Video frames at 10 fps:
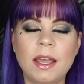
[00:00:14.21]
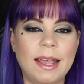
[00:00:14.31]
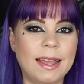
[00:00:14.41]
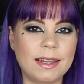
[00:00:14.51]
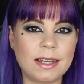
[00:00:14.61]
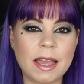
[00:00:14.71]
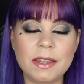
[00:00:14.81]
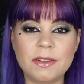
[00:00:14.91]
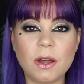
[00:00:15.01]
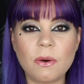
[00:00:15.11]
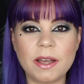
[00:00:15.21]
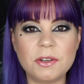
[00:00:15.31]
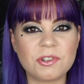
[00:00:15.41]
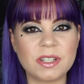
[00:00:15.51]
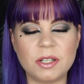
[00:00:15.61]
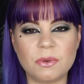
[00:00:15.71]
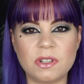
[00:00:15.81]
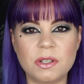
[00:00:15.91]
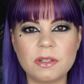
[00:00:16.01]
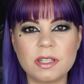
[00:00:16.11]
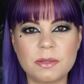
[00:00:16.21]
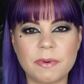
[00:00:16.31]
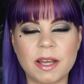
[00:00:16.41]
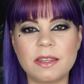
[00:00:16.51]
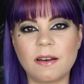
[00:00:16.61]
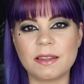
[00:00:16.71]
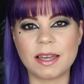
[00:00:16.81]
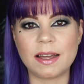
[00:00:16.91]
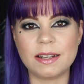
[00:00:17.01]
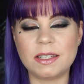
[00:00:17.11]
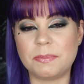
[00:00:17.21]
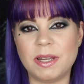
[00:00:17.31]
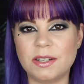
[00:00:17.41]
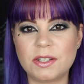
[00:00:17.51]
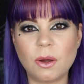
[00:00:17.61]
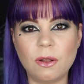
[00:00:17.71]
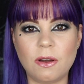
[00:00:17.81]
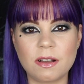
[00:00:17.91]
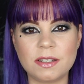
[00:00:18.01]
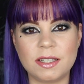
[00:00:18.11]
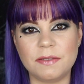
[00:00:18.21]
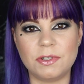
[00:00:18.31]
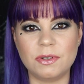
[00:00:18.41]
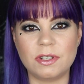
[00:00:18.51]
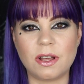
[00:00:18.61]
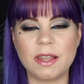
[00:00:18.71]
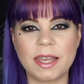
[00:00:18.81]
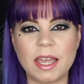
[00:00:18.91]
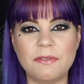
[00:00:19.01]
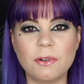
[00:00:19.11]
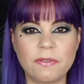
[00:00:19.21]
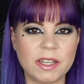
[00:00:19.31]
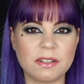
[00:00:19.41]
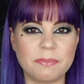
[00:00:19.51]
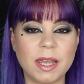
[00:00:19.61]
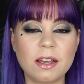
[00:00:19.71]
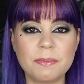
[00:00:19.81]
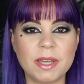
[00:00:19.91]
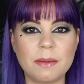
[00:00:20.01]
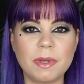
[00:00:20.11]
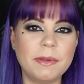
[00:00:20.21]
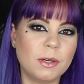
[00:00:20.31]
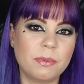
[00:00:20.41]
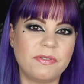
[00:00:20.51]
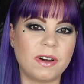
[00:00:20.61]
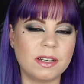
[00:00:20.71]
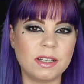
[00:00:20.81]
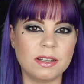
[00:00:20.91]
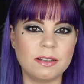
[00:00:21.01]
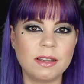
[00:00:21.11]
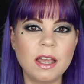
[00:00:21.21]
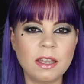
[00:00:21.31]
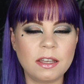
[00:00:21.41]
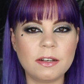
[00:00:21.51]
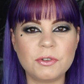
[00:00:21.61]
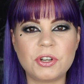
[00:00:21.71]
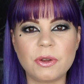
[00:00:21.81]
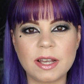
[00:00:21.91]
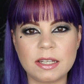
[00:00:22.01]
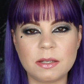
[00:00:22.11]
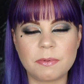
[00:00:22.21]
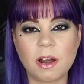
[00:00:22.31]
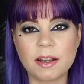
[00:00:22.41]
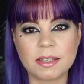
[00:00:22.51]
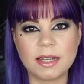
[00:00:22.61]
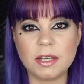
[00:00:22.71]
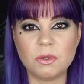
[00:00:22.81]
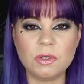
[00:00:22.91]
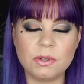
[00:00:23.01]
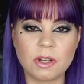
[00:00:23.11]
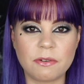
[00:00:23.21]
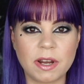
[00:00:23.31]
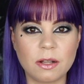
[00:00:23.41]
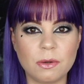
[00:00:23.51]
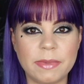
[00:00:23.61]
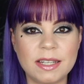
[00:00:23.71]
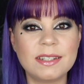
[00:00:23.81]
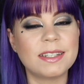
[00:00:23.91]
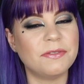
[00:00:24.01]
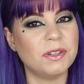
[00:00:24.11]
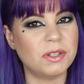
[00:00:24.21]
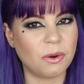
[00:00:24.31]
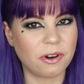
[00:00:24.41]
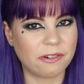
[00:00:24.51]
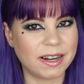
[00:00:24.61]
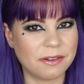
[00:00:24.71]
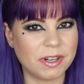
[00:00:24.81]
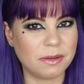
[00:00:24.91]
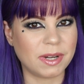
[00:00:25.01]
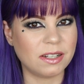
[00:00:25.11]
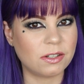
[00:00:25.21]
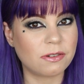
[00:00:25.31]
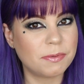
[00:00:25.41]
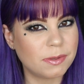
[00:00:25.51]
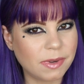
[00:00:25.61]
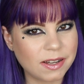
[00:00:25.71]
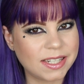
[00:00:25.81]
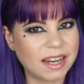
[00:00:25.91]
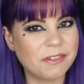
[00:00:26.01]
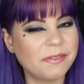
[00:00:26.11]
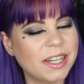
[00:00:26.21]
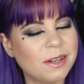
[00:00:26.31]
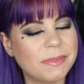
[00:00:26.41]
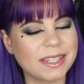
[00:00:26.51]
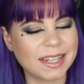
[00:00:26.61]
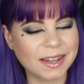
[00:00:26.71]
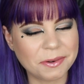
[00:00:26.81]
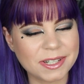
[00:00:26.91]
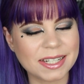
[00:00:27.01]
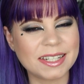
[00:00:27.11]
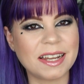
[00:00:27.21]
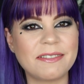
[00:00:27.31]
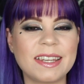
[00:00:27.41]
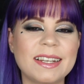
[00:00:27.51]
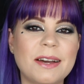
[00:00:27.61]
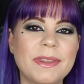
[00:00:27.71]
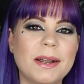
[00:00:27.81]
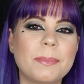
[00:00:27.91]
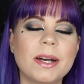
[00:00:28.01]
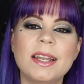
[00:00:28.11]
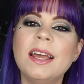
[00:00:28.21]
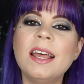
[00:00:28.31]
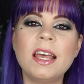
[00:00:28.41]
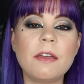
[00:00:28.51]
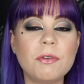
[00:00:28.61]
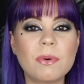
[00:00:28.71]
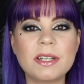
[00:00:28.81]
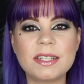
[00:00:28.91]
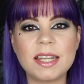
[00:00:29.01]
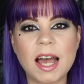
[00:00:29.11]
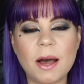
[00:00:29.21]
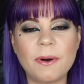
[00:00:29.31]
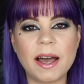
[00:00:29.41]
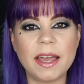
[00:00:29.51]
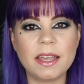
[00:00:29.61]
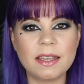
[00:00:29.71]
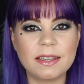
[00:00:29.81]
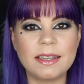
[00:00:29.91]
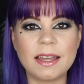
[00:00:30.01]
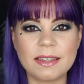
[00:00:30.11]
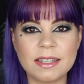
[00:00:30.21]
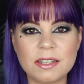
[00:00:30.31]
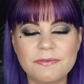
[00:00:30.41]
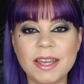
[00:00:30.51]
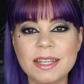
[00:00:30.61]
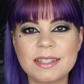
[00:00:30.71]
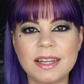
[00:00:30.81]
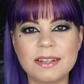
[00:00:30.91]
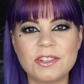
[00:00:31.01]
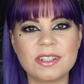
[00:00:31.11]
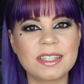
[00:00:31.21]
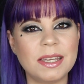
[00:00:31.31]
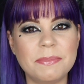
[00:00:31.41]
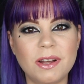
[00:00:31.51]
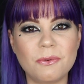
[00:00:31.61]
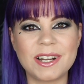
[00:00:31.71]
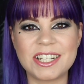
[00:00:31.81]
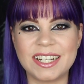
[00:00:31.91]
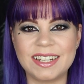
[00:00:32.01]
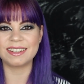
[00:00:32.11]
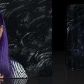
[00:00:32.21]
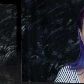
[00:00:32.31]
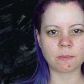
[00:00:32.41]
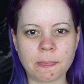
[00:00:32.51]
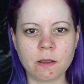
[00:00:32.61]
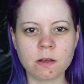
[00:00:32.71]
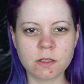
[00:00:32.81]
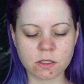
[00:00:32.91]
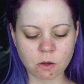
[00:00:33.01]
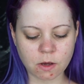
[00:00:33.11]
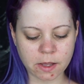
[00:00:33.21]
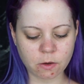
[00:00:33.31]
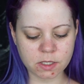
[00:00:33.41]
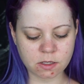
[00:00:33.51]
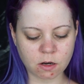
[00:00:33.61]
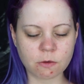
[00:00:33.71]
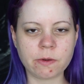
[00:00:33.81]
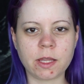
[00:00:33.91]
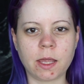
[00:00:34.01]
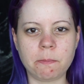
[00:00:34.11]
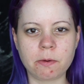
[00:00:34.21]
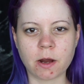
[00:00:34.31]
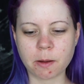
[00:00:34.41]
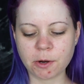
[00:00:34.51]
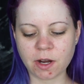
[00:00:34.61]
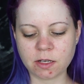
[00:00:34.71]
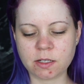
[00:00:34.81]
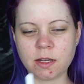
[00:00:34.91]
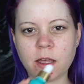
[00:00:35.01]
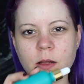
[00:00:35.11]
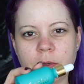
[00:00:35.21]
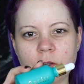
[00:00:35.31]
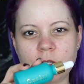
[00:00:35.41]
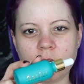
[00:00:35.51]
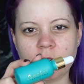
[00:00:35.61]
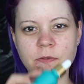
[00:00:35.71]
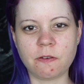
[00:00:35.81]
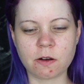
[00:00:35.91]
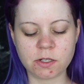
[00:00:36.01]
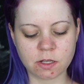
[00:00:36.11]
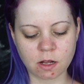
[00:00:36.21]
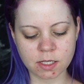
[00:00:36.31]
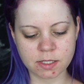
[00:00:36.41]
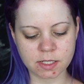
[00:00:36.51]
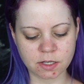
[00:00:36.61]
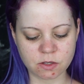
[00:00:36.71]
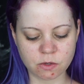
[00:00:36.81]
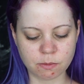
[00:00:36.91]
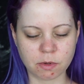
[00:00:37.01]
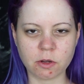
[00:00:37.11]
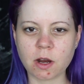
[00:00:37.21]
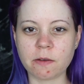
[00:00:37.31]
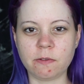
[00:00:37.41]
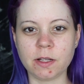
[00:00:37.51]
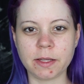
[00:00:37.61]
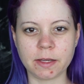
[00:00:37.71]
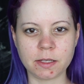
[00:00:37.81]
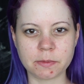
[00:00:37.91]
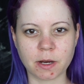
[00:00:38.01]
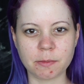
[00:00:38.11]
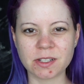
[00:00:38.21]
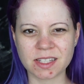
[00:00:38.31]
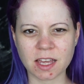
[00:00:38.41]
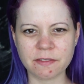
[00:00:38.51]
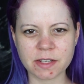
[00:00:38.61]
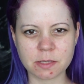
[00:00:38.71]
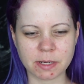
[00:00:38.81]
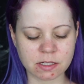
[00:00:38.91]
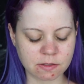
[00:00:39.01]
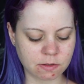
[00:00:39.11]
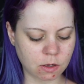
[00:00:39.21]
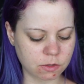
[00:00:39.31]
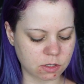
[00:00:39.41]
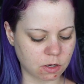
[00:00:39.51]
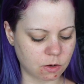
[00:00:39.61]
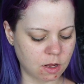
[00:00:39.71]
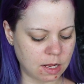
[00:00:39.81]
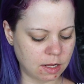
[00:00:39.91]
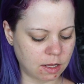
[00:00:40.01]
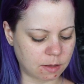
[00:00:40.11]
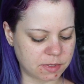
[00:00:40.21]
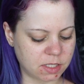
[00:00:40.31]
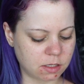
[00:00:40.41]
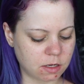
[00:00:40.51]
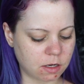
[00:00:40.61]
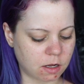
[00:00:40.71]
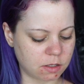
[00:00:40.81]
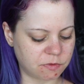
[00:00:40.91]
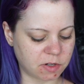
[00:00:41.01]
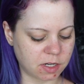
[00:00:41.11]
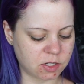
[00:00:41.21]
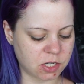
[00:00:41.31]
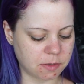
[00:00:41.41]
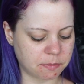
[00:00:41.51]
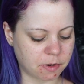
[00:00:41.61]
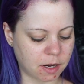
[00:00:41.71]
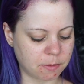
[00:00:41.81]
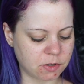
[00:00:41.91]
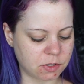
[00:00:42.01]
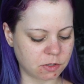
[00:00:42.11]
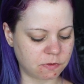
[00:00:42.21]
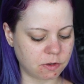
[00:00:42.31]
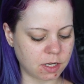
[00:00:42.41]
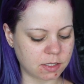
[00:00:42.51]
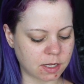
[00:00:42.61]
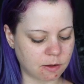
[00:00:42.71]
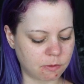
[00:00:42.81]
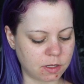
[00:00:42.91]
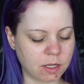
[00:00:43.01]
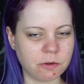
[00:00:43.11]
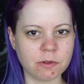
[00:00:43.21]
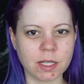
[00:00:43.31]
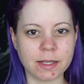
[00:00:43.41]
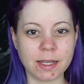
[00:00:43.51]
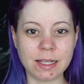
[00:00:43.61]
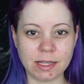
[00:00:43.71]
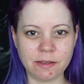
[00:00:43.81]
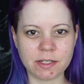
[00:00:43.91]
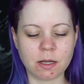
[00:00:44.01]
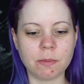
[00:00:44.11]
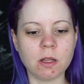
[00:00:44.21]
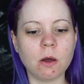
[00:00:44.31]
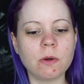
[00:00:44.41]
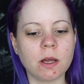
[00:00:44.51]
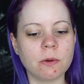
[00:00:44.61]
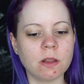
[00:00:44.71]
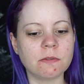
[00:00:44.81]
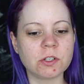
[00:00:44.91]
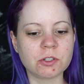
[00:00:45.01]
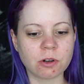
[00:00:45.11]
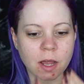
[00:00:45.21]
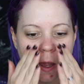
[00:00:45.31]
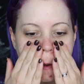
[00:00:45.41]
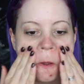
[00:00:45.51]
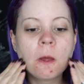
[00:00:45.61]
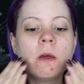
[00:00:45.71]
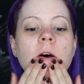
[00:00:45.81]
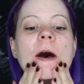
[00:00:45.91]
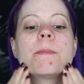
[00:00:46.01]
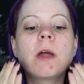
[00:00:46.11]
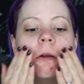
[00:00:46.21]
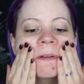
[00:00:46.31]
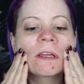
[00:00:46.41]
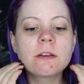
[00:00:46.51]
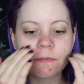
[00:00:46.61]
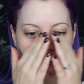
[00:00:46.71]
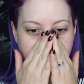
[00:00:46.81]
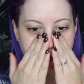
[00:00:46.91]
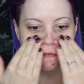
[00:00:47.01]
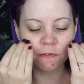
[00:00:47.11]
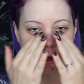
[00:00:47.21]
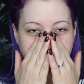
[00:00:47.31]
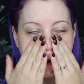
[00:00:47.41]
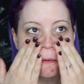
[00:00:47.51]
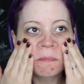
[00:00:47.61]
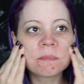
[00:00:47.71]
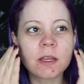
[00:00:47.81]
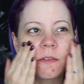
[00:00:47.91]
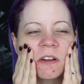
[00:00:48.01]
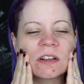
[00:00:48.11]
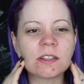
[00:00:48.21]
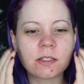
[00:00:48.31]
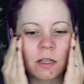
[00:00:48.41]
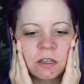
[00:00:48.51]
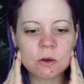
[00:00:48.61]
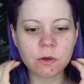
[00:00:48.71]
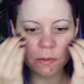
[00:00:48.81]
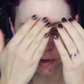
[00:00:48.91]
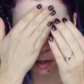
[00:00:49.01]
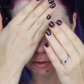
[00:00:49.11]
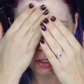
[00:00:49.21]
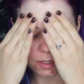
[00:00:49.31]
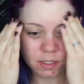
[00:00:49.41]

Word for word: And I know I usually don't do this, but I thought that it's been so long since I've done like a full face of makeup that maybe it would be fun to, you know, show you guys the products that I do use on a regular basis if you don't already read my description box in every video because I always list everything down there. But if you want to see how I get this face then just keep on watching. So I always start off with a primer and today I'll be using the Farsali Skin Tune Blur. I really like this primer. It's kind of expensive though, so I'm still on the hunt for a cheap primer, so if you guys have one that you really like, leave it down below and I would love to try it. I'm not really a fan of uh, like very silicone primers.